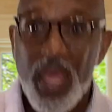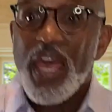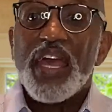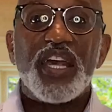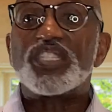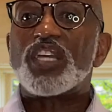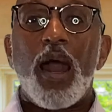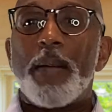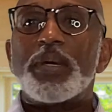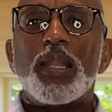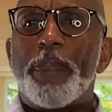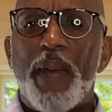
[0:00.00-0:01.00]
it's
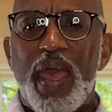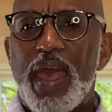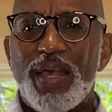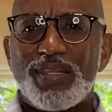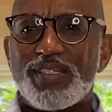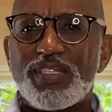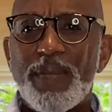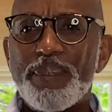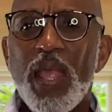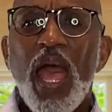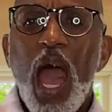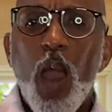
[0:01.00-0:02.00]
coming to pass.
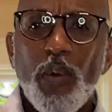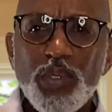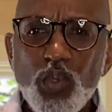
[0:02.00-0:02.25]
And when